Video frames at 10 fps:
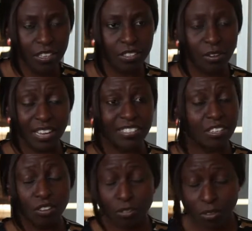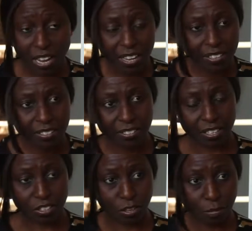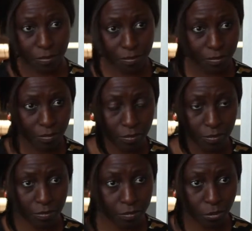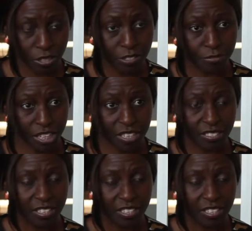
So I said, no, guys, let's stop pointing fingers.